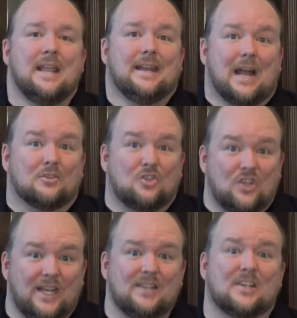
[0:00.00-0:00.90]
Now,
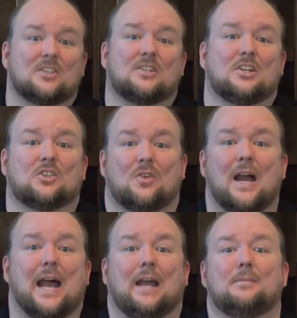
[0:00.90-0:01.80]
Jesus
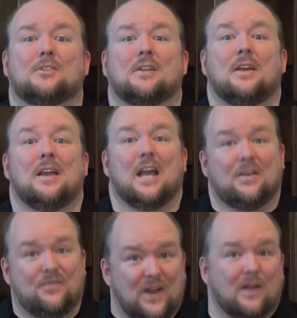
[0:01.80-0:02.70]
describes
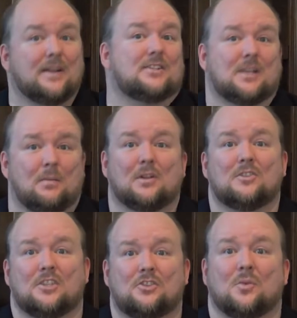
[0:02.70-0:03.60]
a very similar
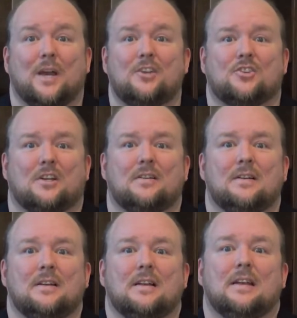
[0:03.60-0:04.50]
situation
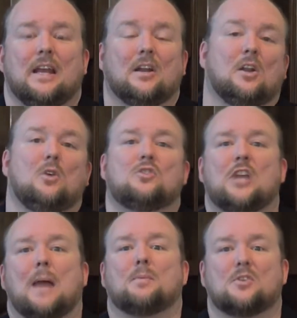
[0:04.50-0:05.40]
in Luke
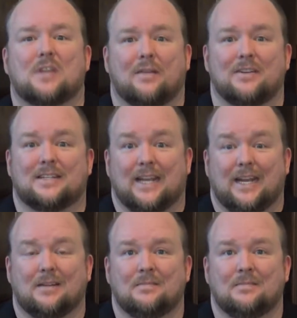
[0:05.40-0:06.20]
chapter 17.